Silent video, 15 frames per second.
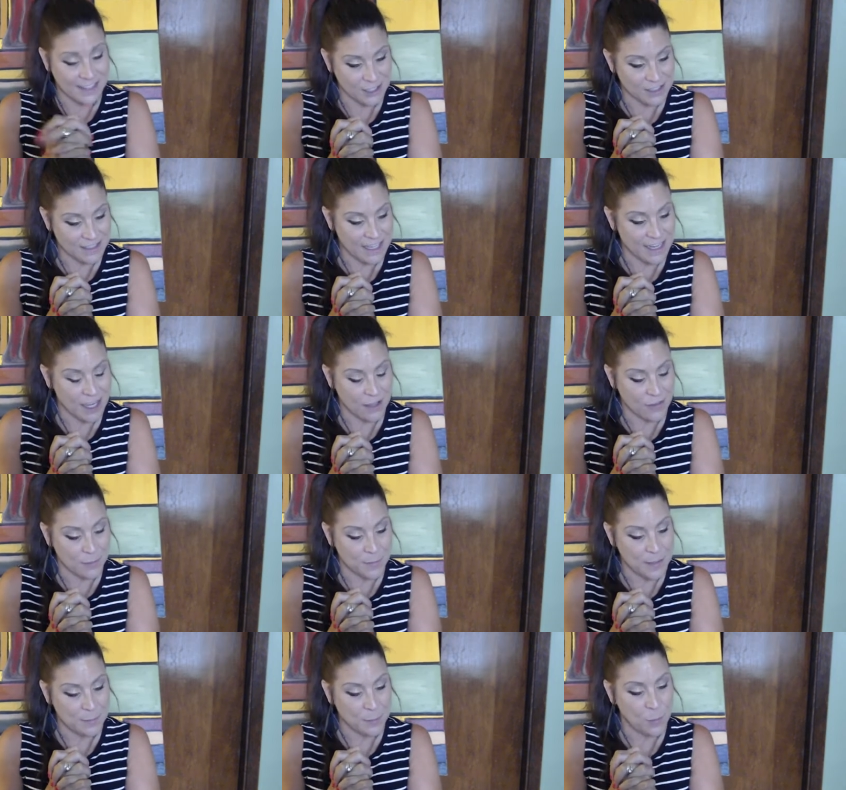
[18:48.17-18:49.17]
just like other
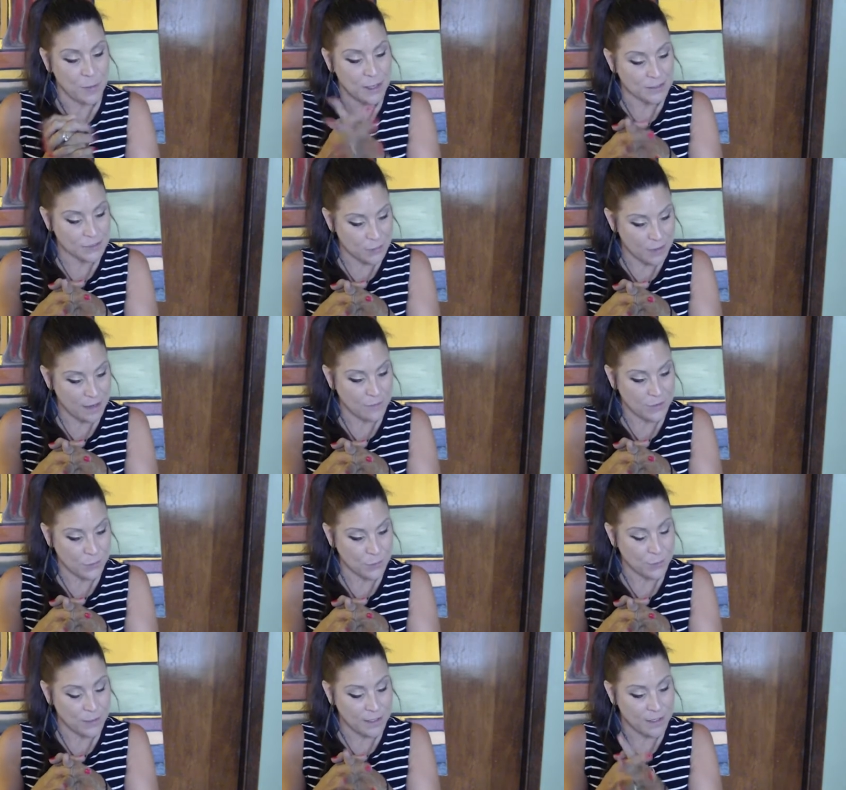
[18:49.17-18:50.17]
people, we also have the
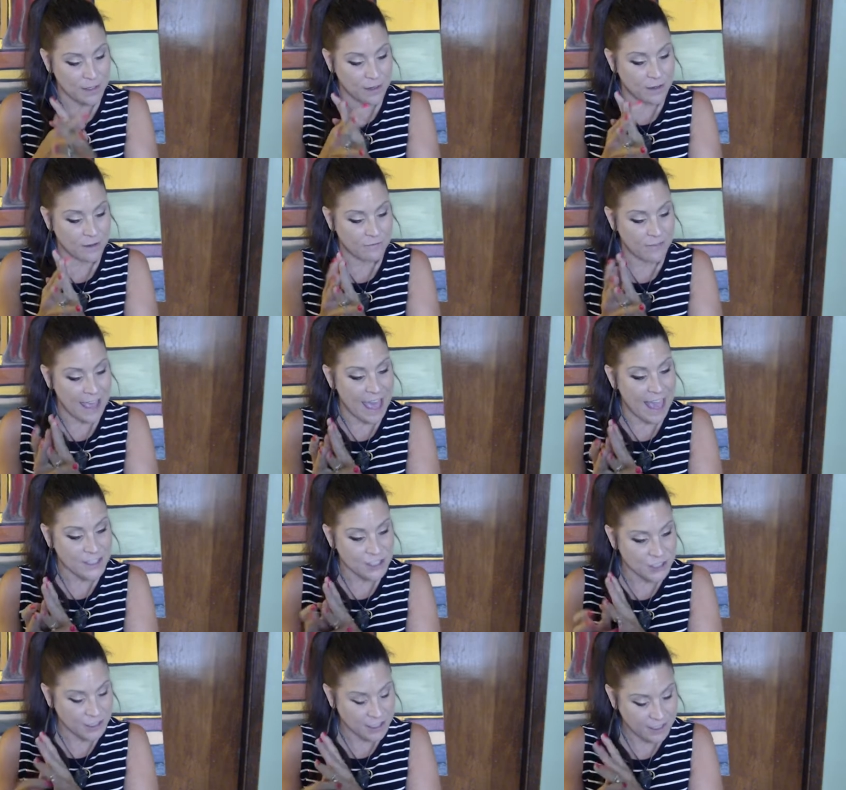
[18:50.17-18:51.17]
three of
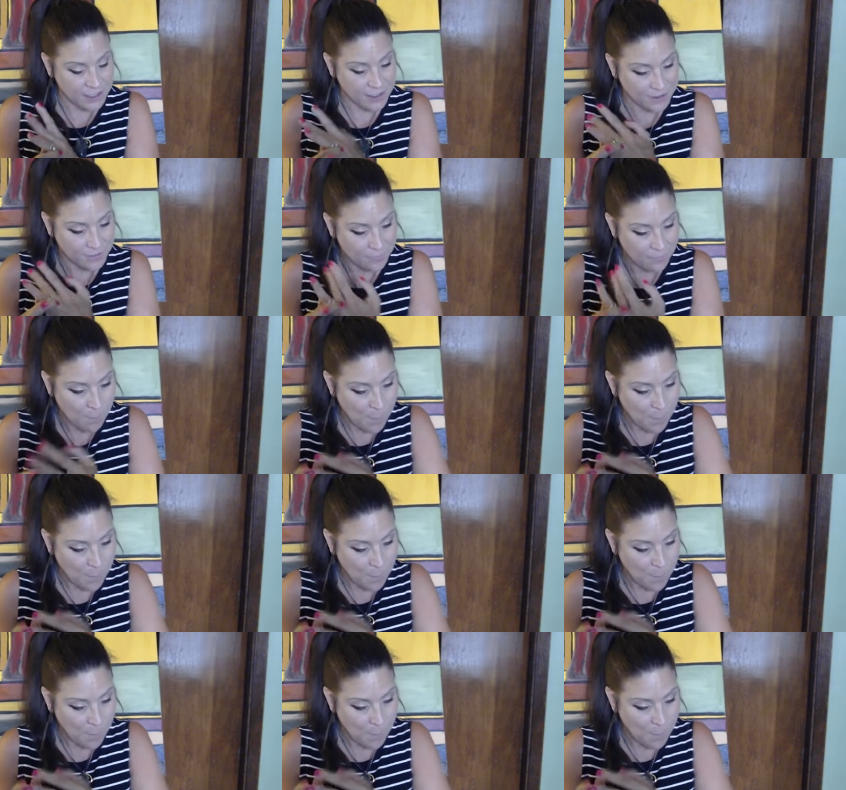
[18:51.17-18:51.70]
action here.